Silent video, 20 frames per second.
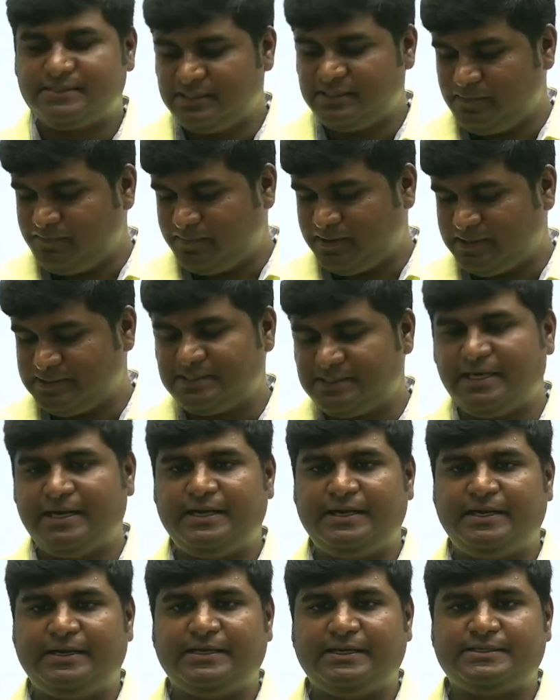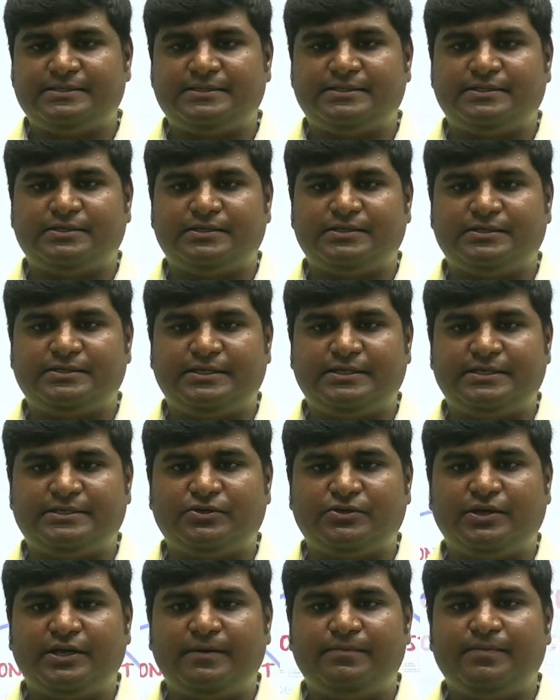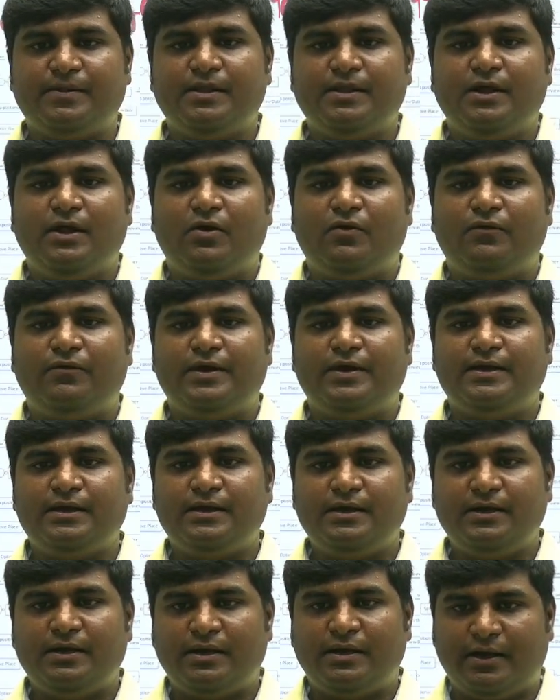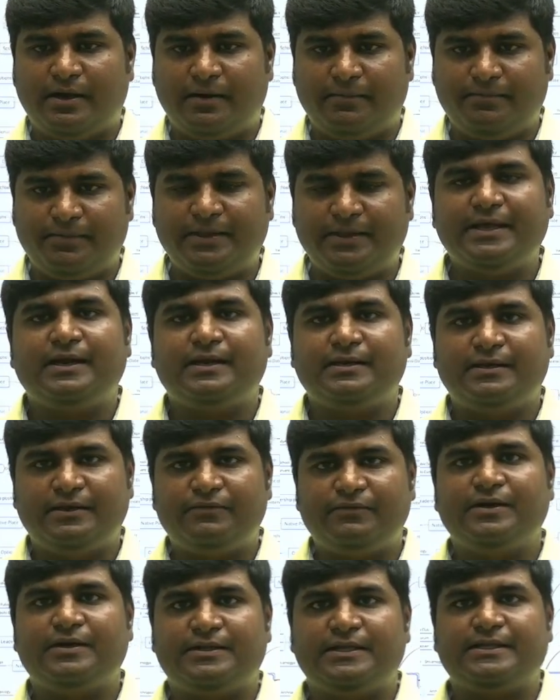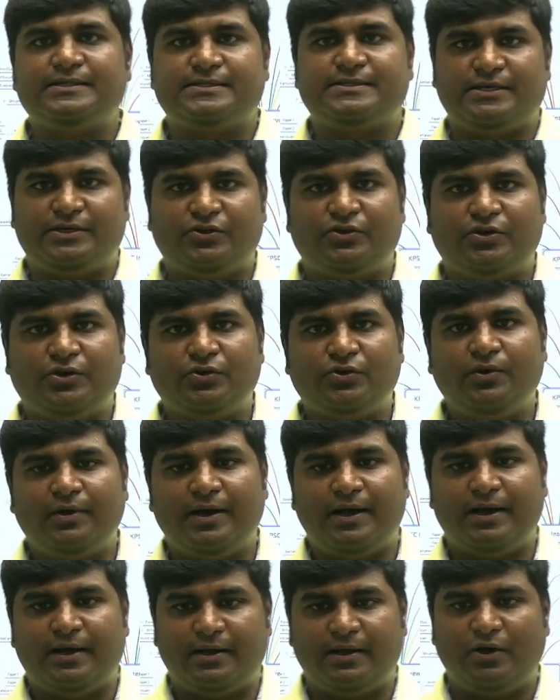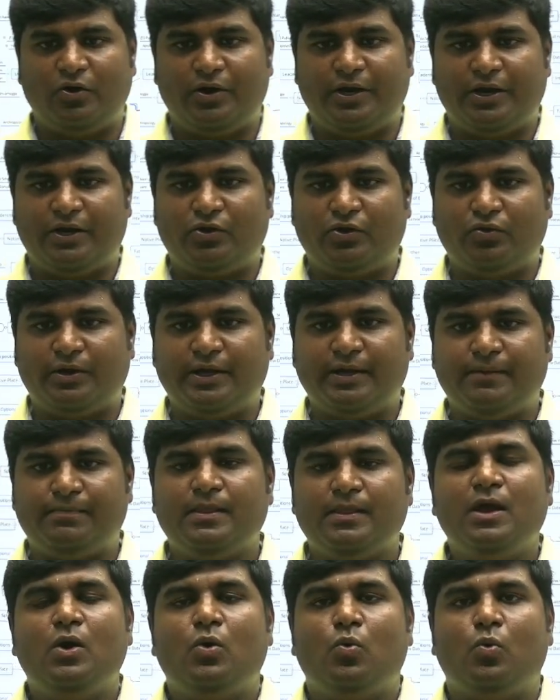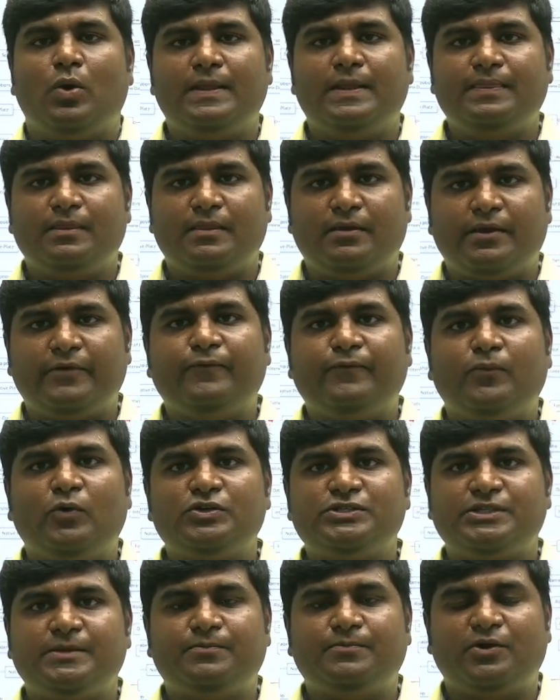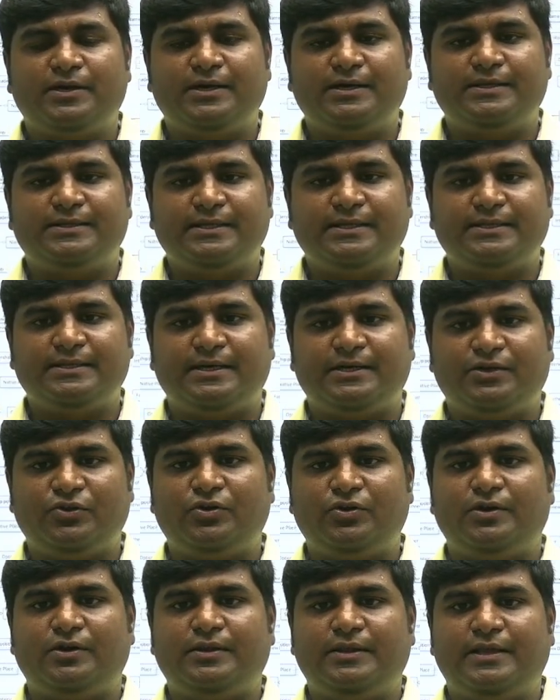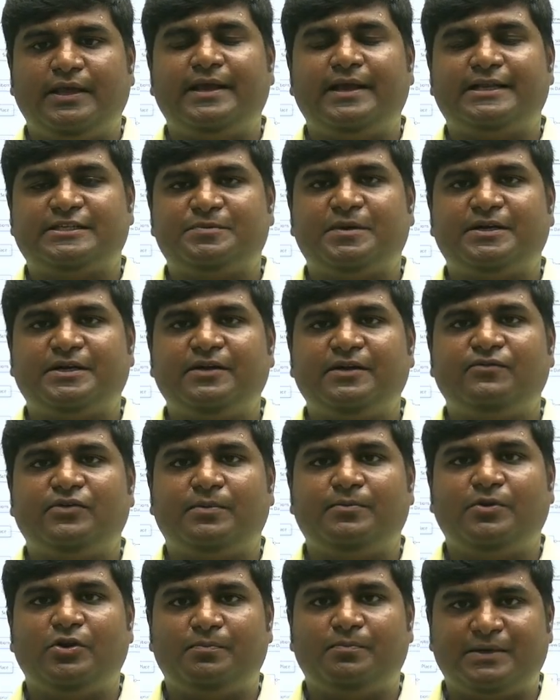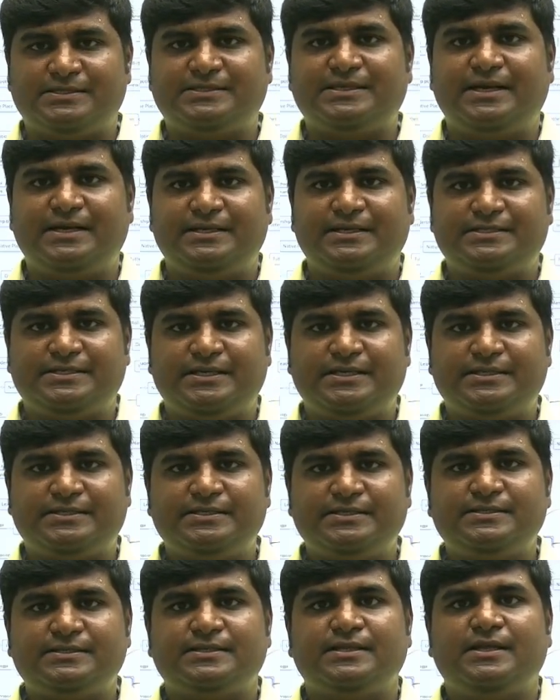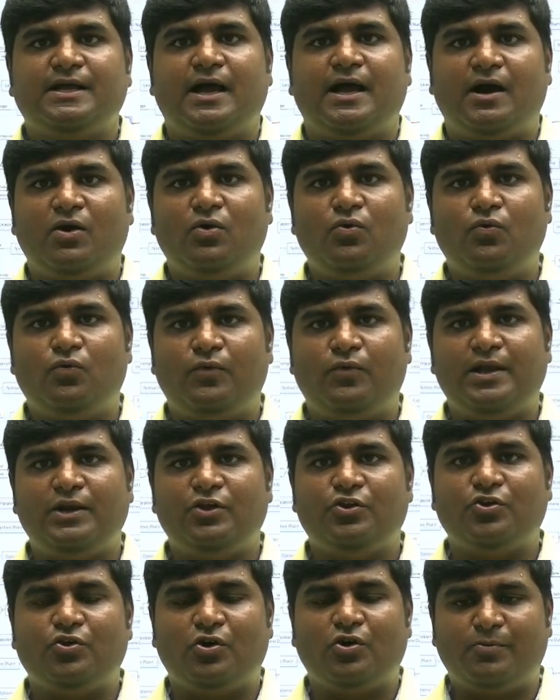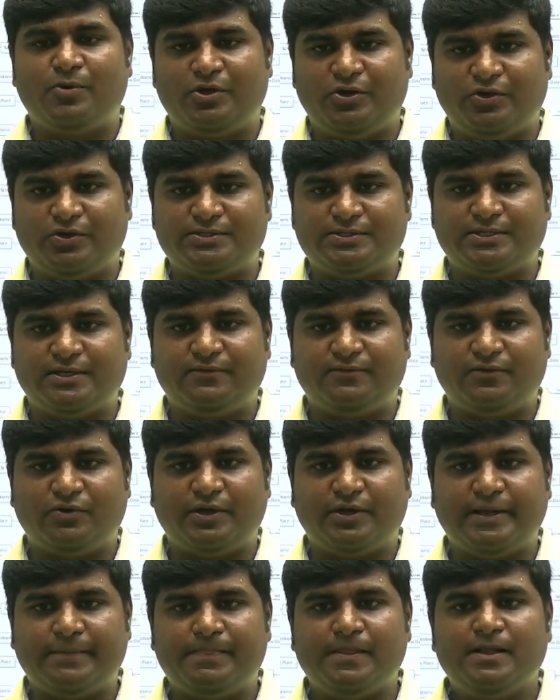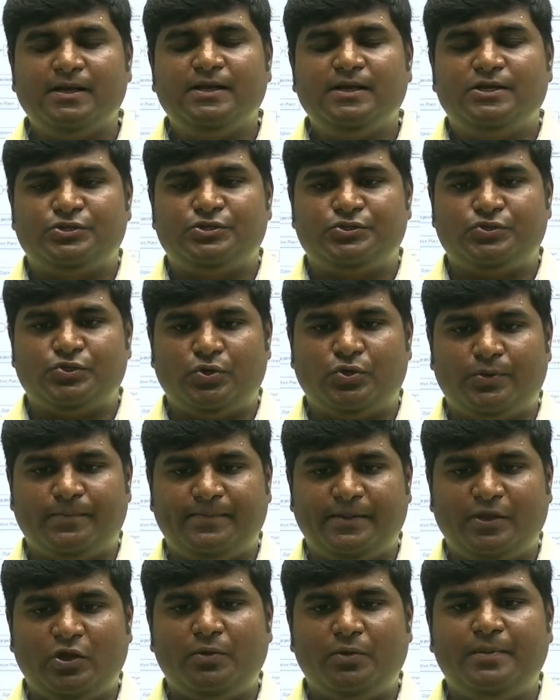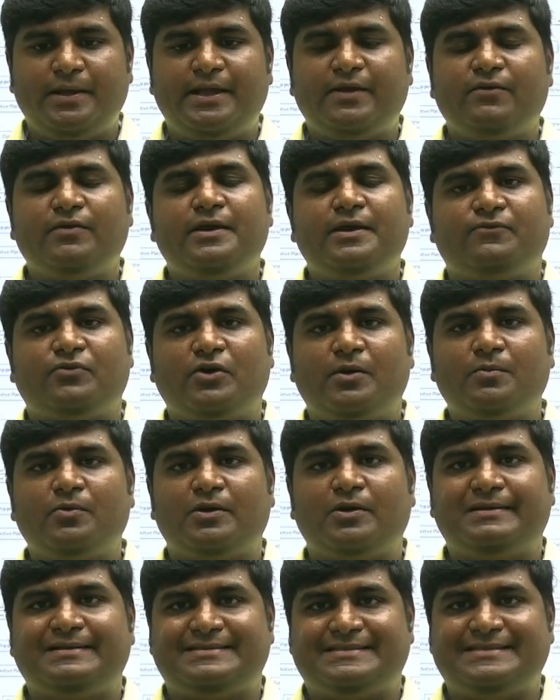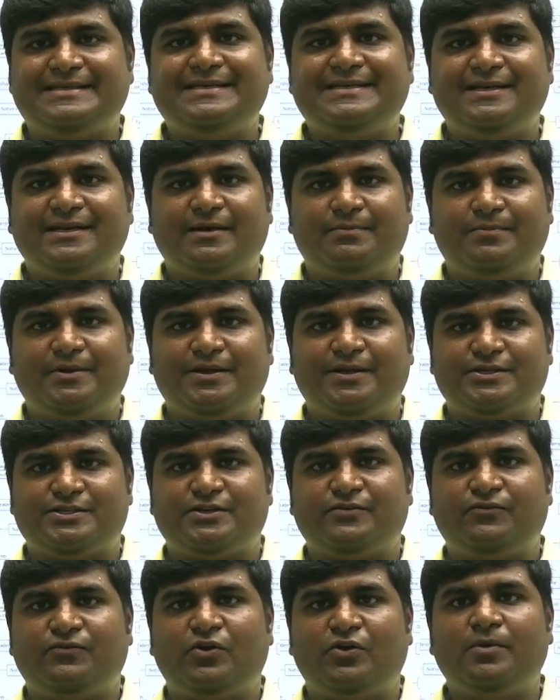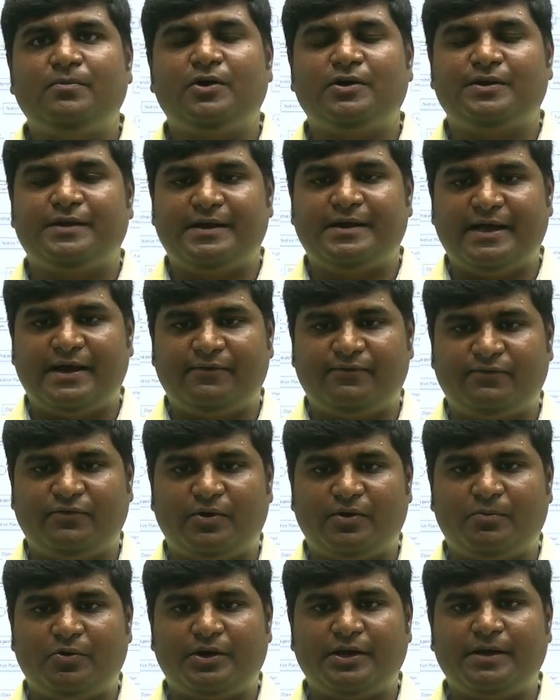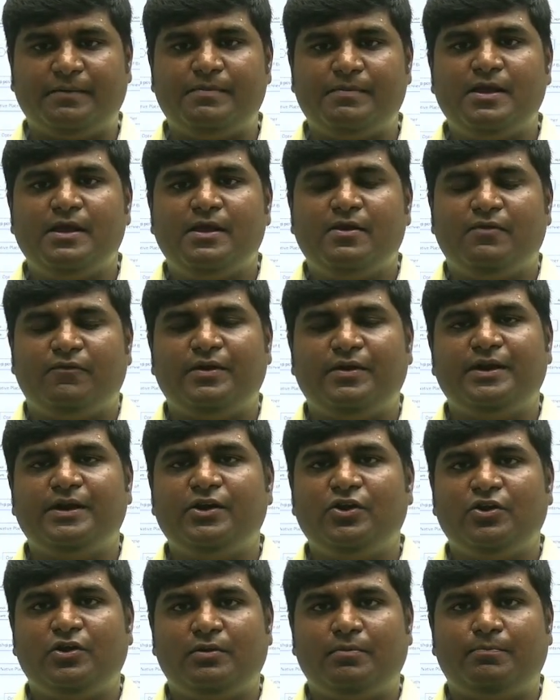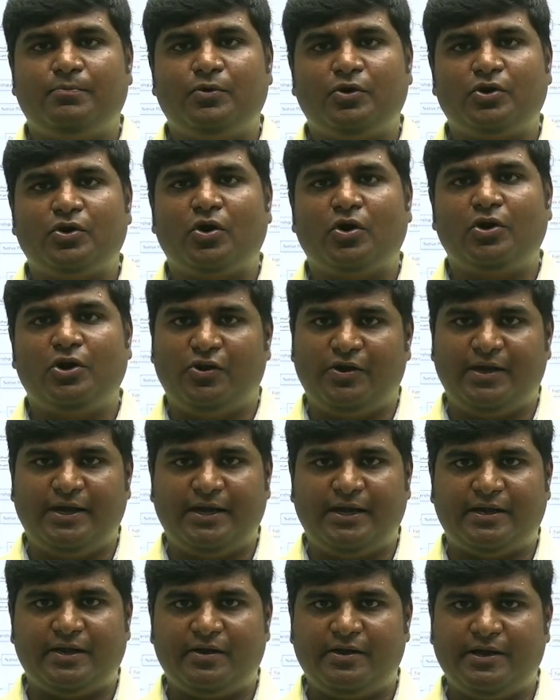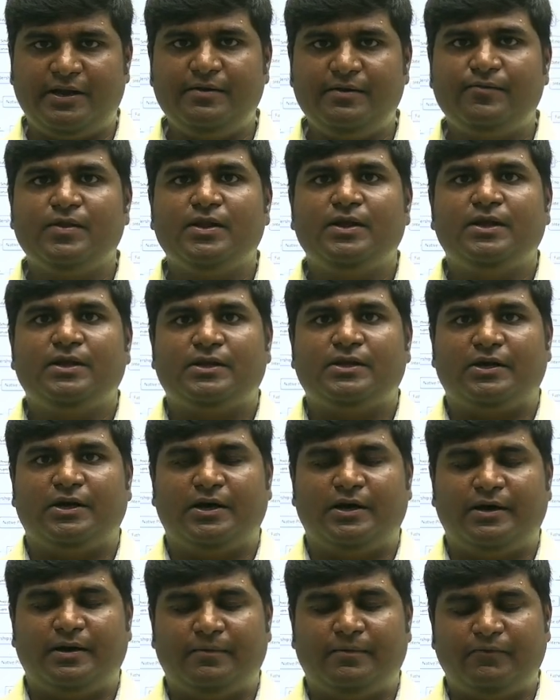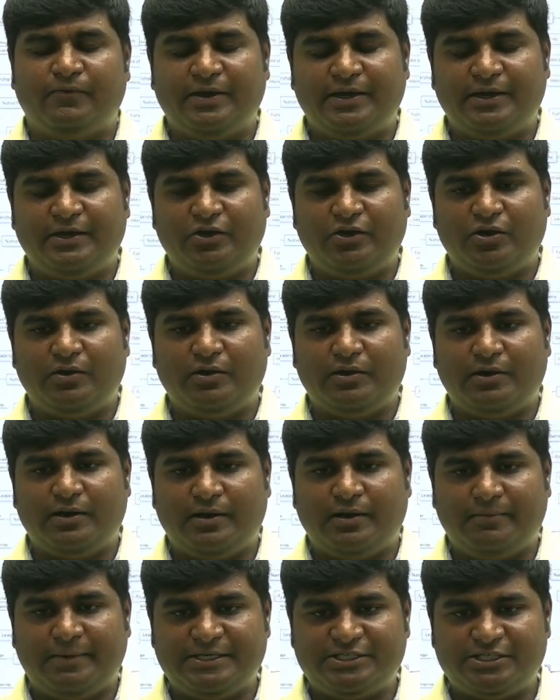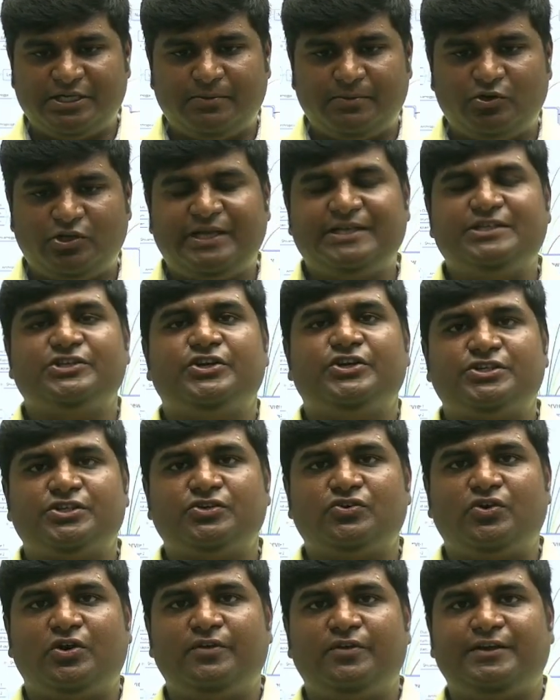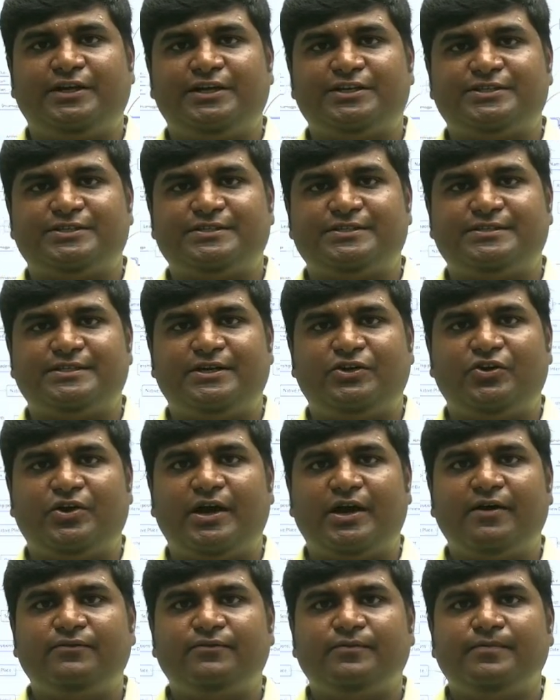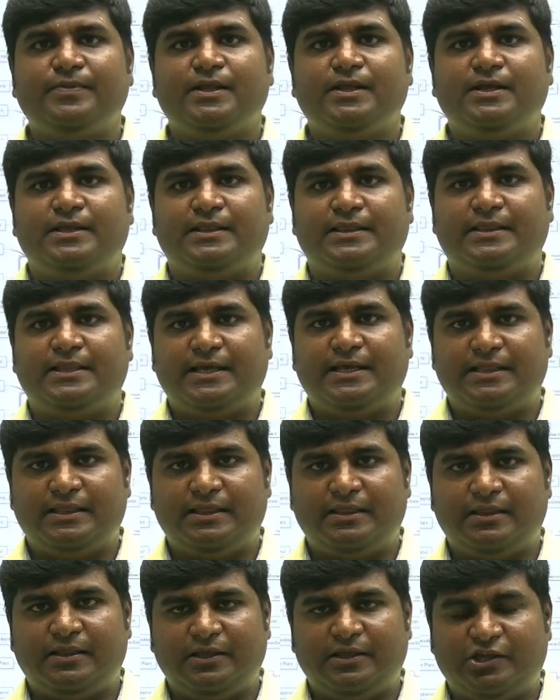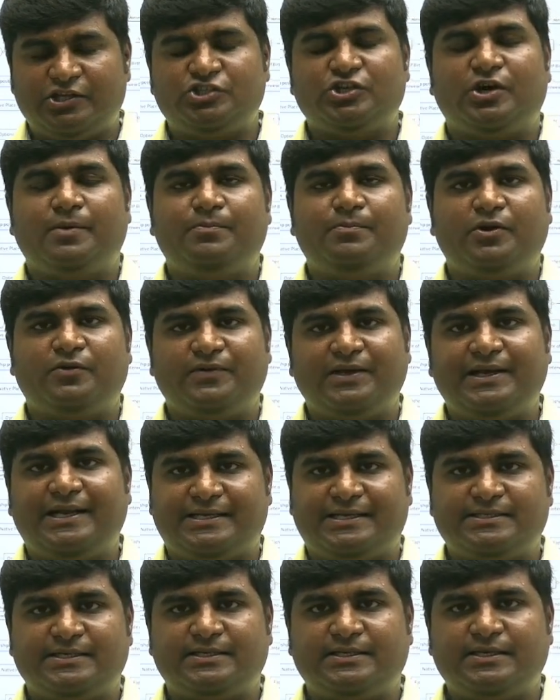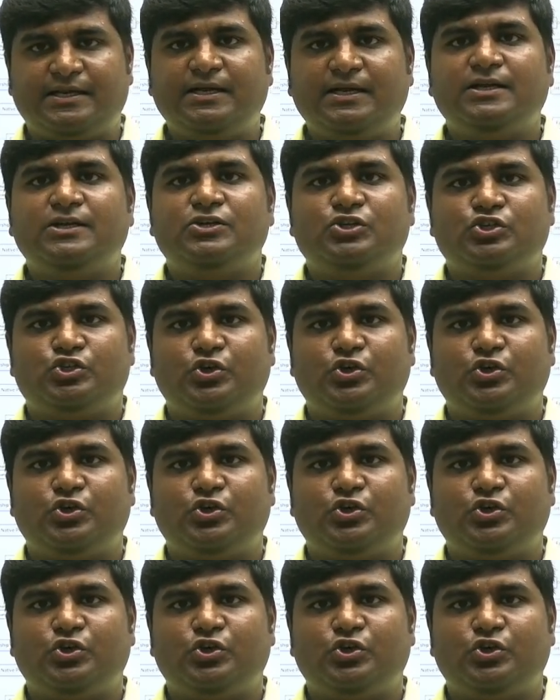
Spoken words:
This is the personality test stage, okay, wherein there are different things that you need to look into, okay? One most important thing that they are expecting from your personality stage is how well you know about yourself, okay? So you'll be given a form called as detailed application form or the DAF form, okay, wherein you'll put all your data in, wherein you'll mention about the education qualifications that you have, then your job profile, etc.